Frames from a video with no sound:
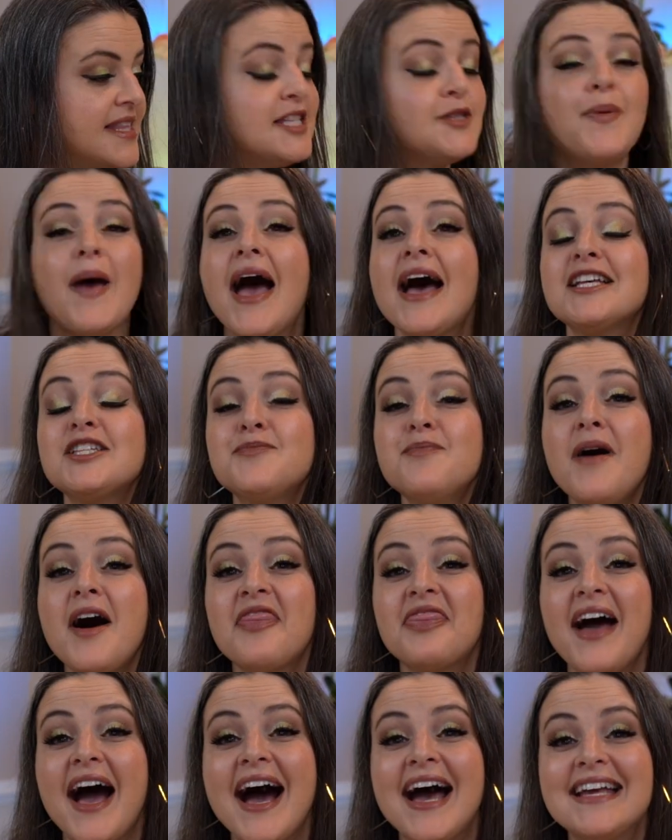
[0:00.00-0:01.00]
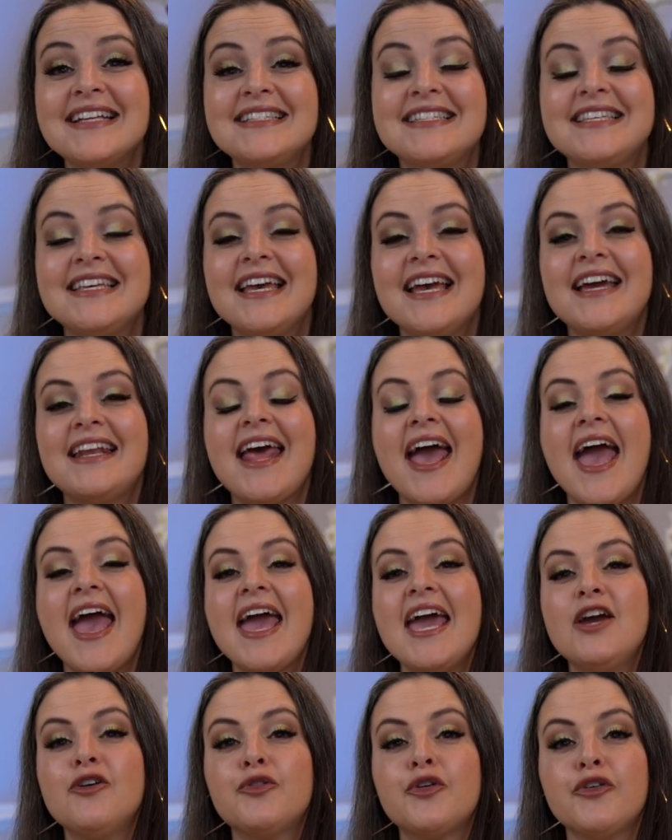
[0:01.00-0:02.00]
This past month, I did
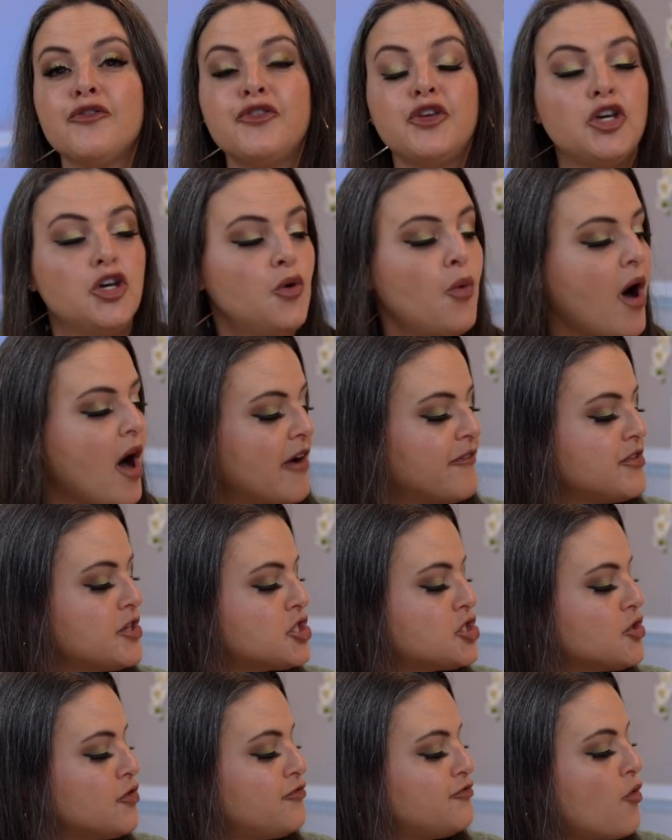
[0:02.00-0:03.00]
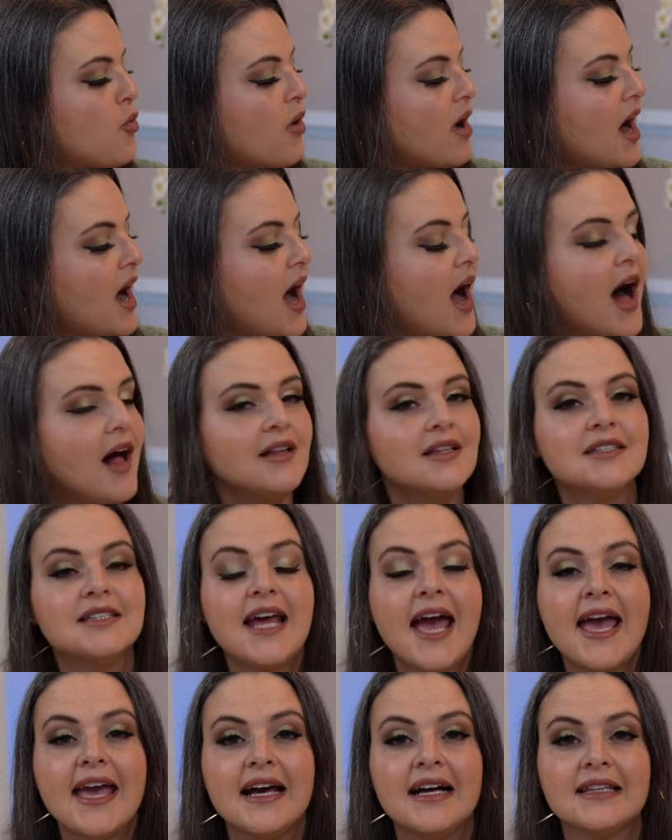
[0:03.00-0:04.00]
a review of the Sephora
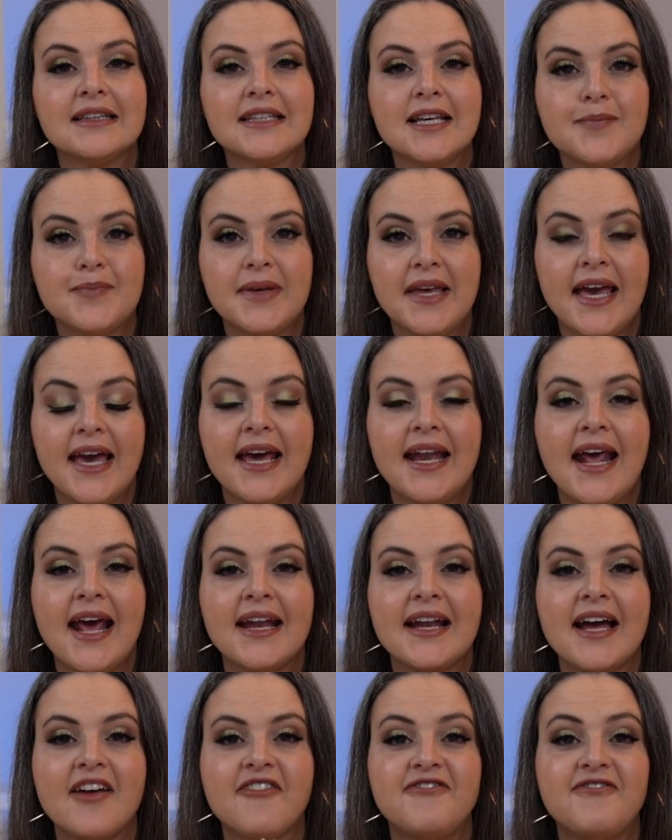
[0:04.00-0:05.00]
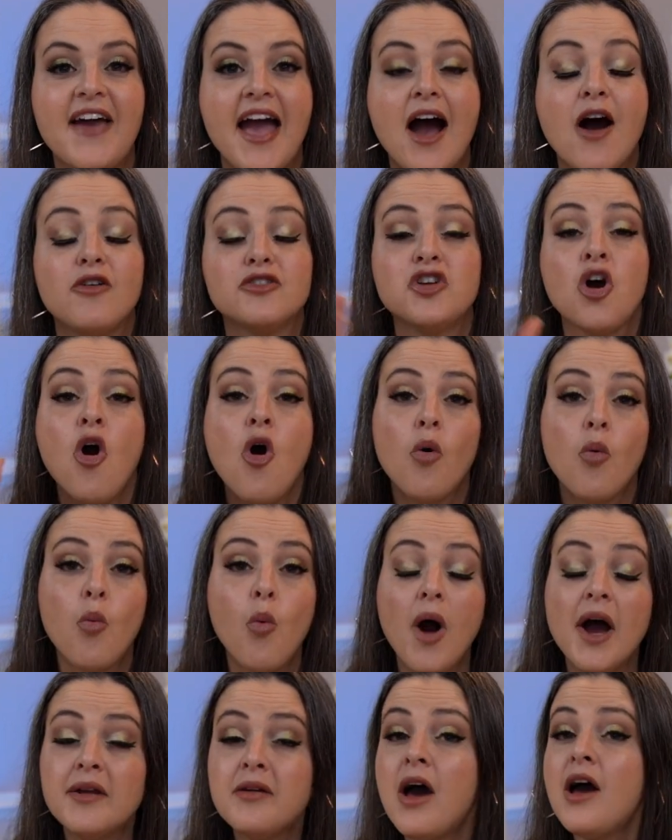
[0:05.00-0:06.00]
Holiday Lip Kit, and I found
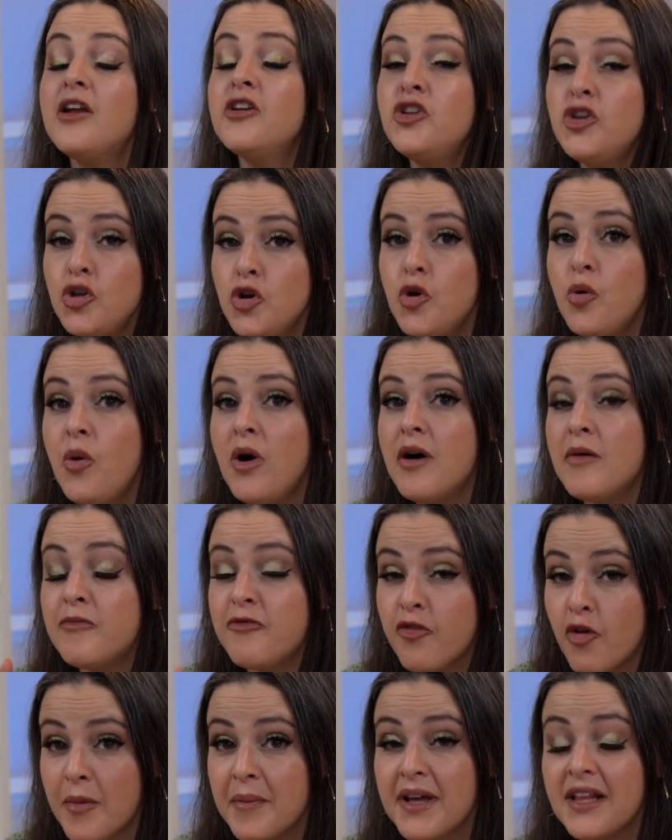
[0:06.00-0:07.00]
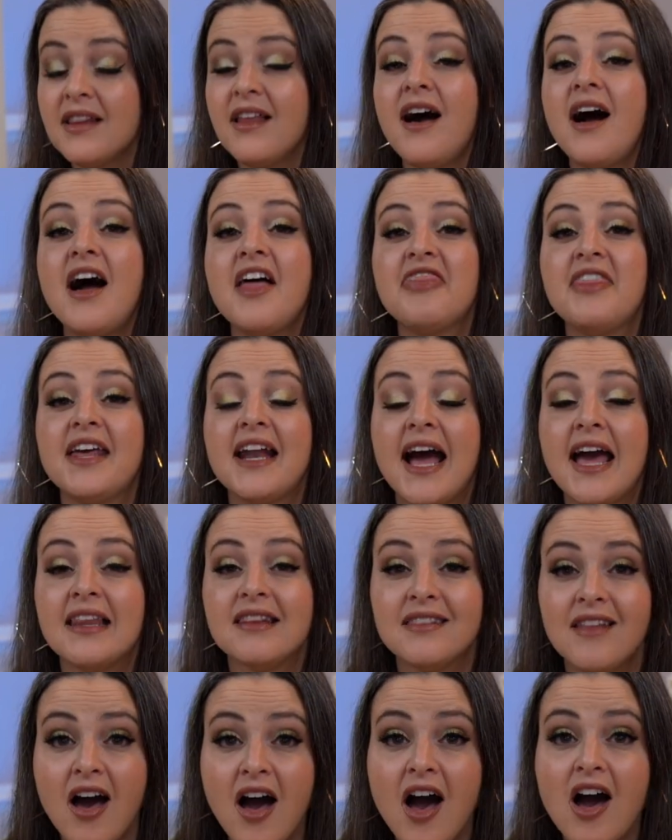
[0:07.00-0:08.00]
one new formula that I
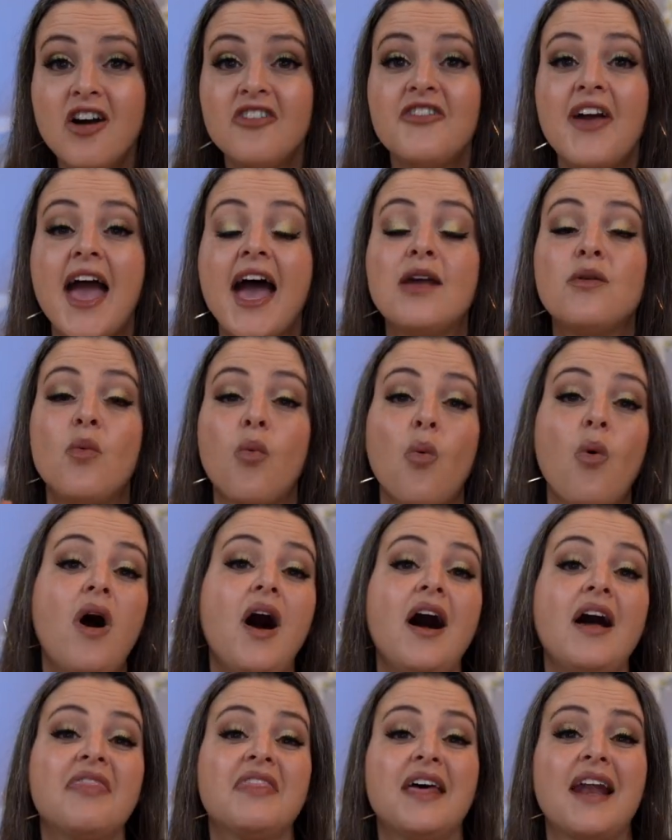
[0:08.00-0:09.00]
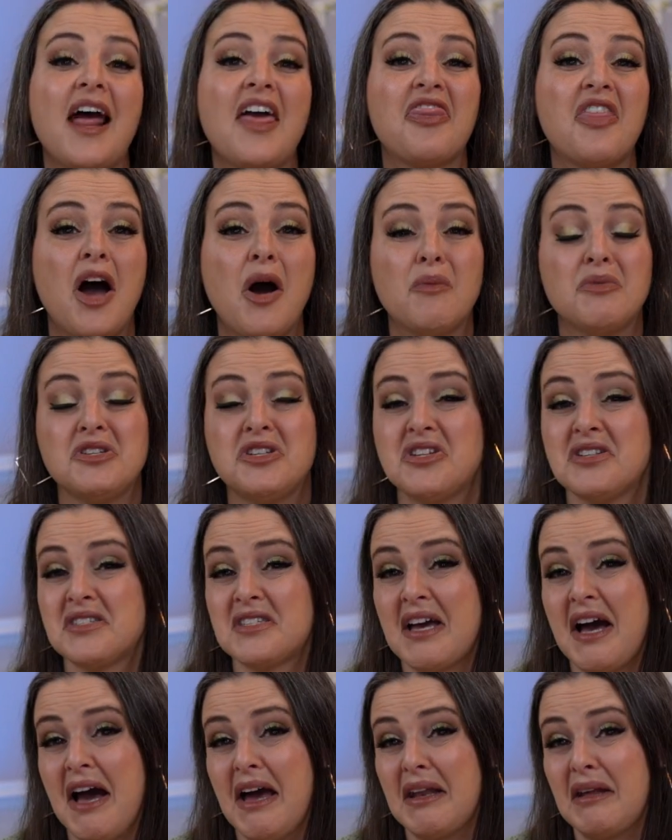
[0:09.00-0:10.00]
love and one that I thought was
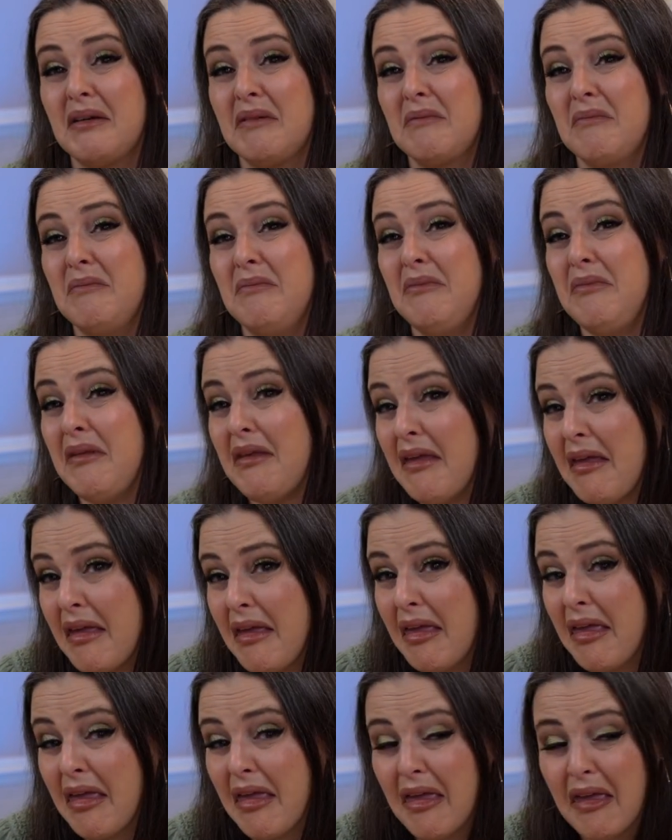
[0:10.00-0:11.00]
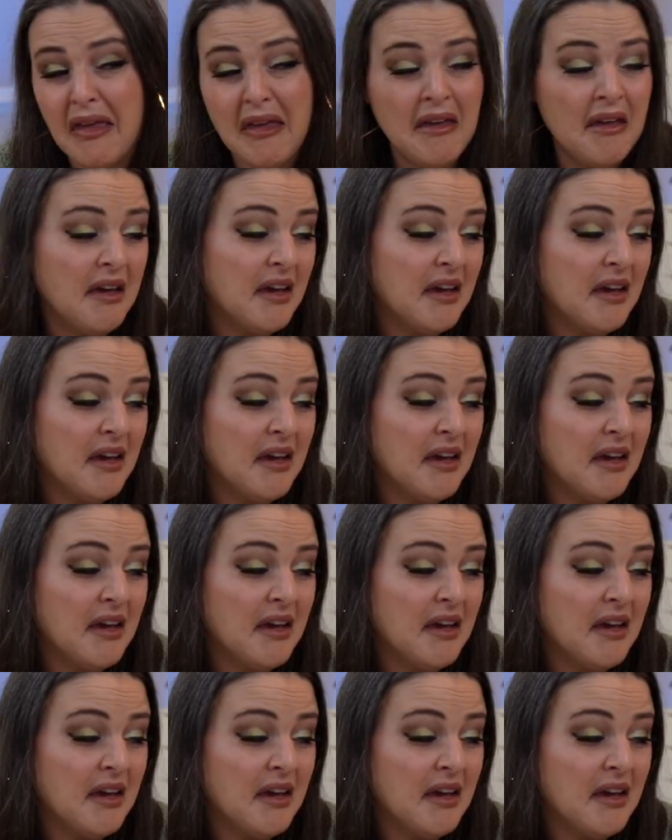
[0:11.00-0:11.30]
just kind of meh,